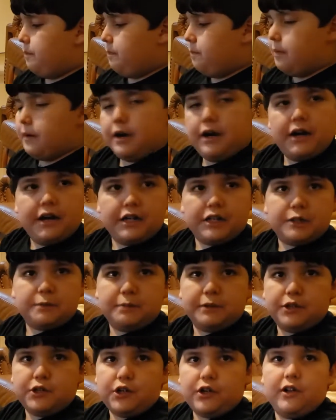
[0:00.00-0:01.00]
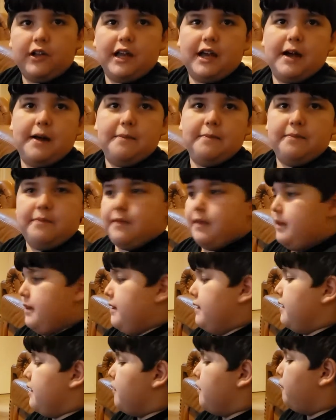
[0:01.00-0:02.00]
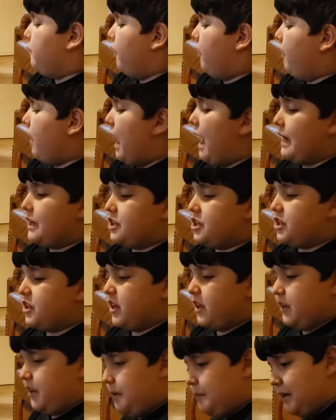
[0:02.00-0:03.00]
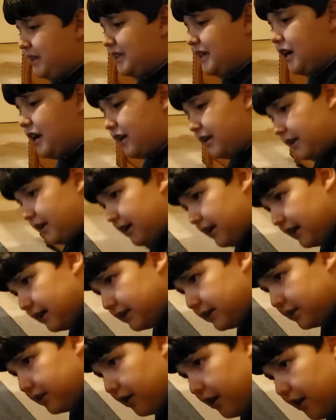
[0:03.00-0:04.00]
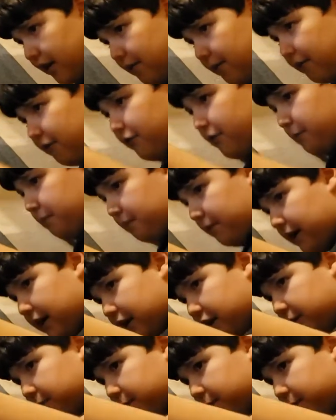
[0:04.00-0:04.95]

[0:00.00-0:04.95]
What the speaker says: British Petroleum. Well, actually, let me tell you the history of the British